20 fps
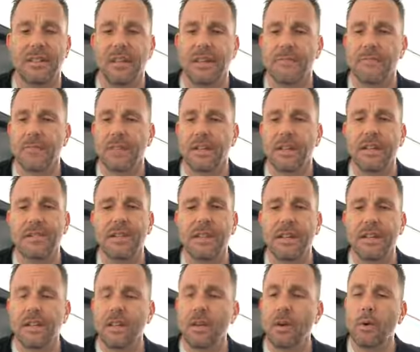He's he's
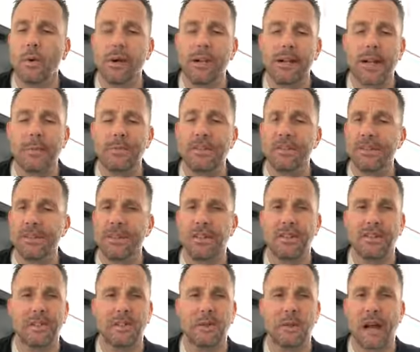like, "You know what? I'm just
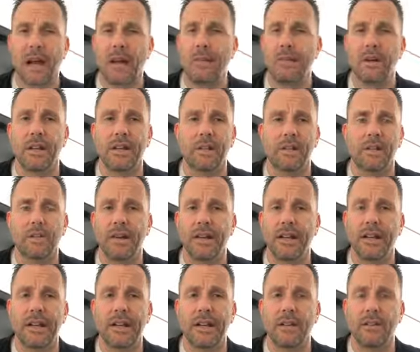going to do what I want to do
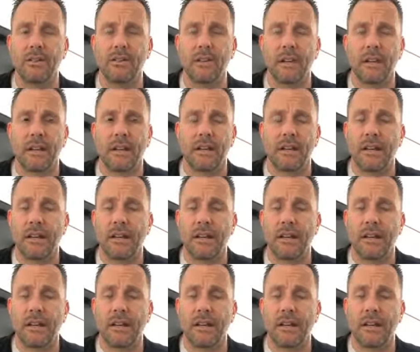right now.